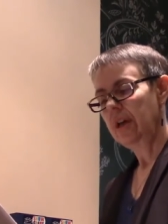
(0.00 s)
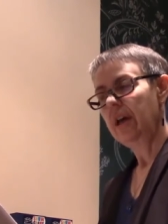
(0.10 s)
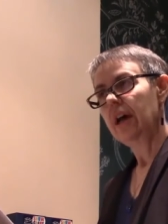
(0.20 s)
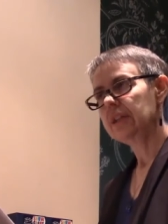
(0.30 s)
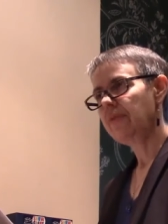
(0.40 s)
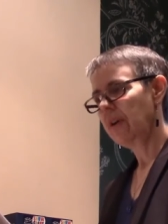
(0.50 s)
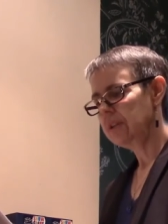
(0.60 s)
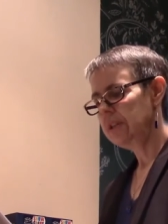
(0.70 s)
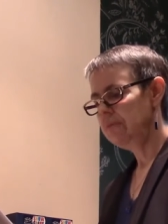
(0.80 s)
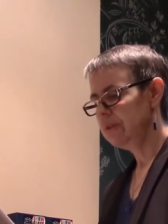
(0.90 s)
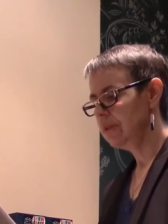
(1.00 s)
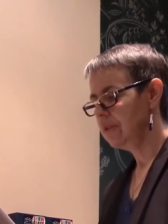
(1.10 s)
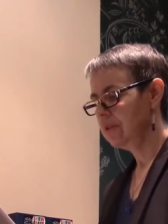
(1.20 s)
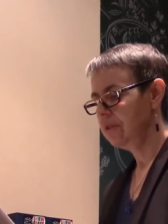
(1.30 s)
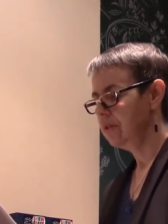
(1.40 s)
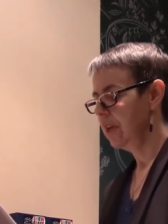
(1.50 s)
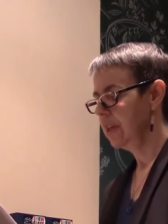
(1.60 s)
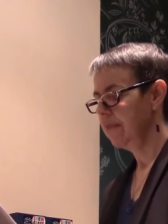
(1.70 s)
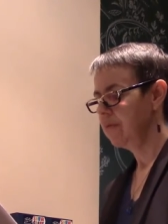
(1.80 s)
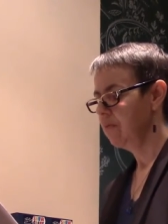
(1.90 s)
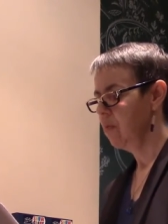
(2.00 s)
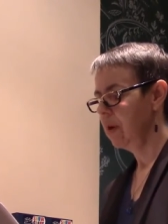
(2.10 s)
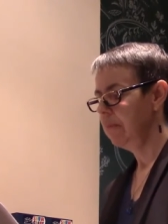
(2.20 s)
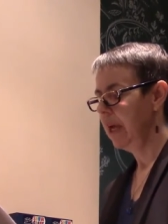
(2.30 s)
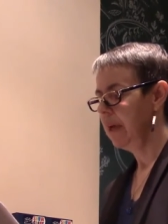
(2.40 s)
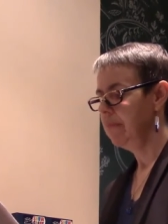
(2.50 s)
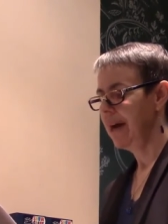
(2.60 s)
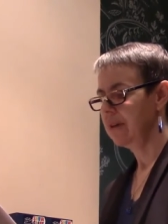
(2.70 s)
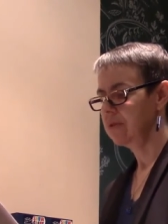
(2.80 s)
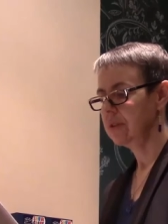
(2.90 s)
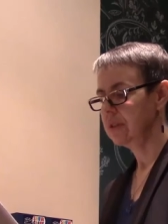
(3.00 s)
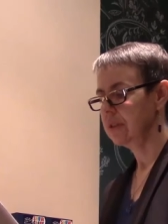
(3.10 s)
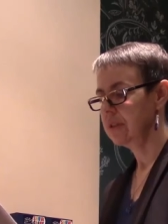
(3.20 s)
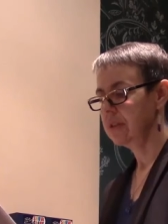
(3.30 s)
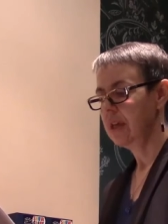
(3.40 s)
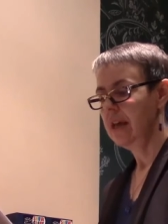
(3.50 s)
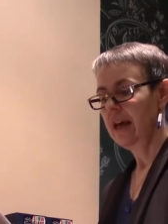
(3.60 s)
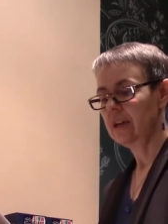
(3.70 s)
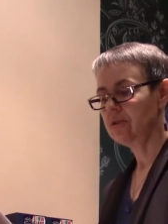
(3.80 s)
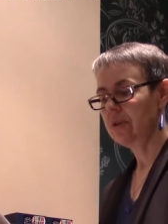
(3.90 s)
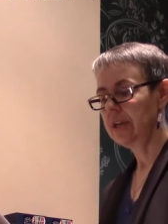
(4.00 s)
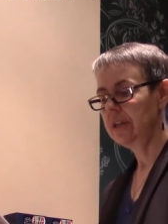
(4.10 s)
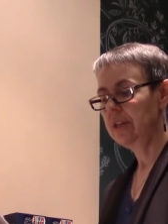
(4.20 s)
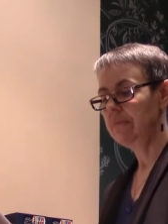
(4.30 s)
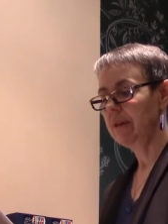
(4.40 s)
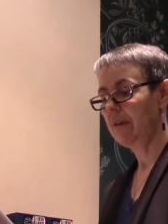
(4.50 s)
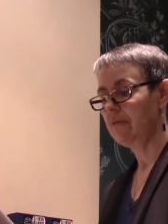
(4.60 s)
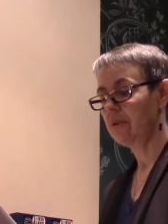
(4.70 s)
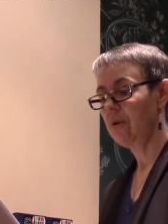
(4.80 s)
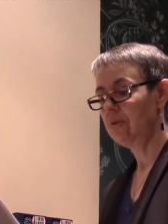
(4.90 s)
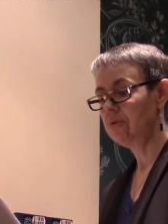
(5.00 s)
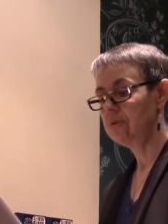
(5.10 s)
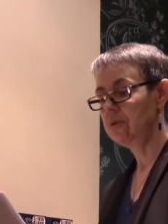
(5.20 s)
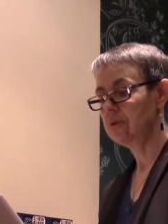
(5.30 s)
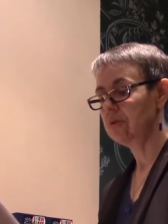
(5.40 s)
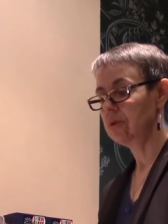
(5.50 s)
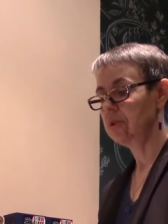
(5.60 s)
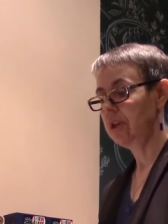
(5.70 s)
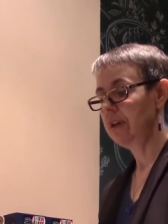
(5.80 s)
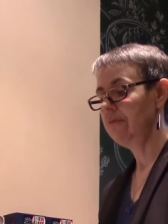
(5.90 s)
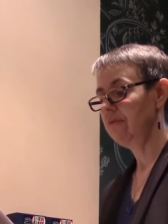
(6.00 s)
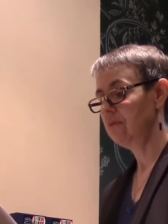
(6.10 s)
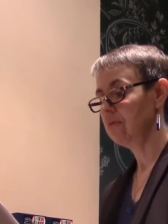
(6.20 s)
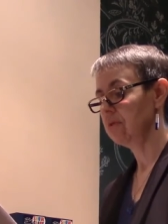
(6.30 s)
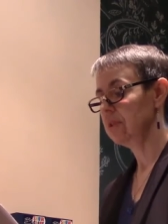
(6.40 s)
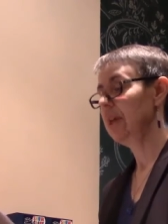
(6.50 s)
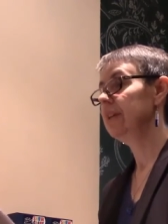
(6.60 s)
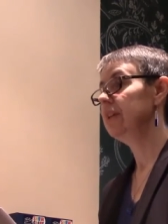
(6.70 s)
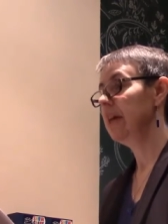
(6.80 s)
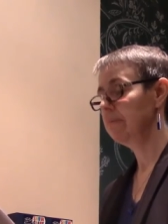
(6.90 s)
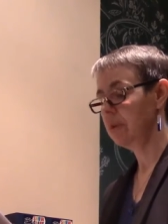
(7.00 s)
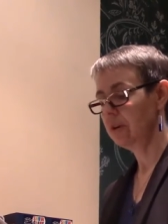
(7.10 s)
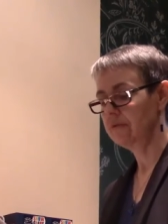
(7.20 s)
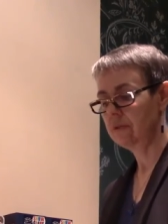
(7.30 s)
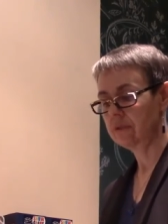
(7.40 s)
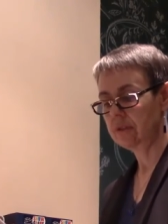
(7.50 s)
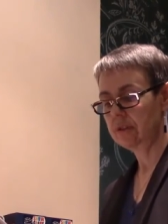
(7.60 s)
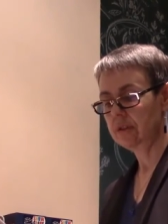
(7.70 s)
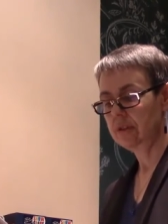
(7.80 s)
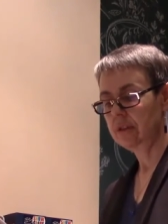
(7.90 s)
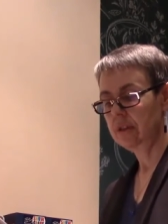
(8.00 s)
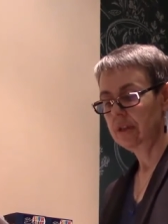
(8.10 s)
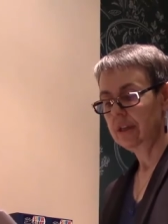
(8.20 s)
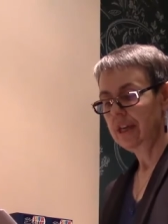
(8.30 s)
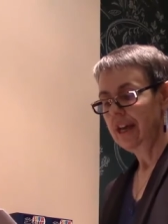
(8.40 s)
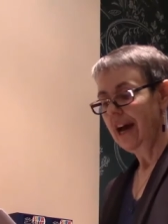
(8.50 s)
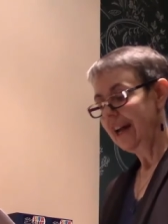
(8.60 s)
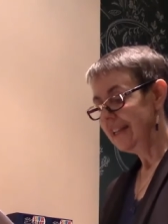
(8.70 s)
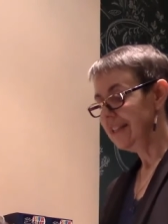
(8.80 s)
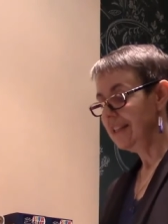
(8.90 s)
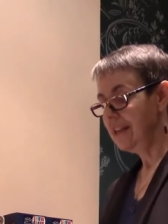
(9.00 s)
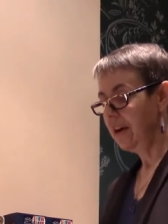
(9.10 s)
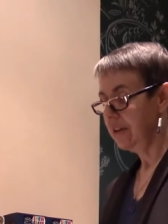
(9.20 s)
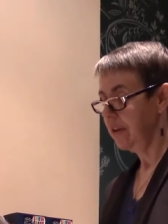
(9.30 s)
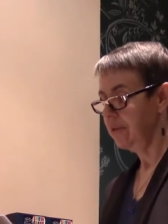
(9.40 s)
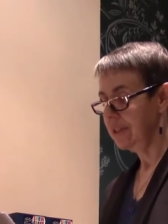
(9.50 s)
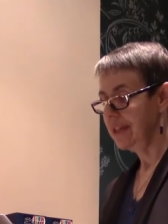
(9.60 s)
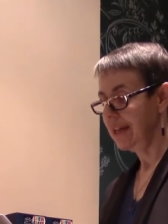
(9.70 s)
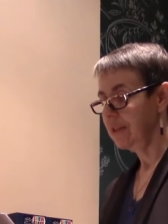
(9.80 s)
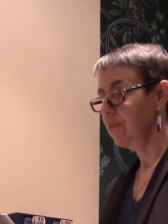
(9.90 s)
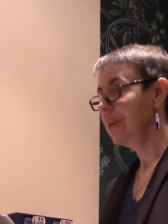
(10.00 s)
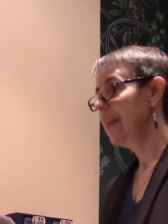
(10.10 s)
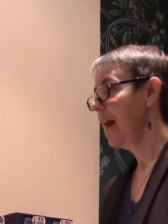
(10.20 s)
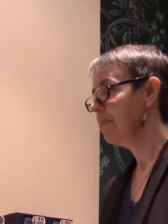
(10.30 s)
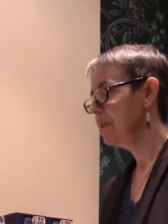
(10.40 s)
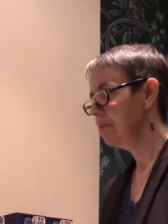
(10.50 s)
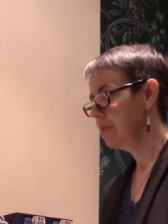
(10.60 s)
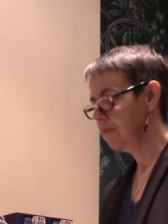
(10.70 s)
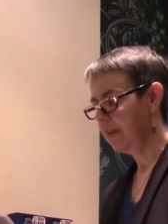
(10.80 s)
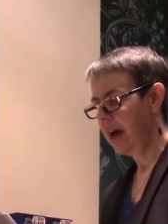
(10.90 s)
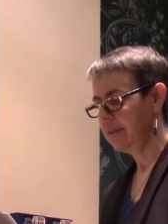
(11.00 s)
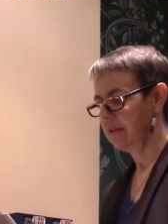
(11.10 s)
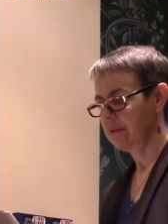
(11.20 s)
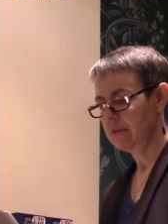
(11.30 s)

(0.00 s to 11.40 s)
As far as he was concerned, they left warm hay mattresses and traded them in for cold dirt shed floors and damp culverts. And he did not know exactly what had happened to his father.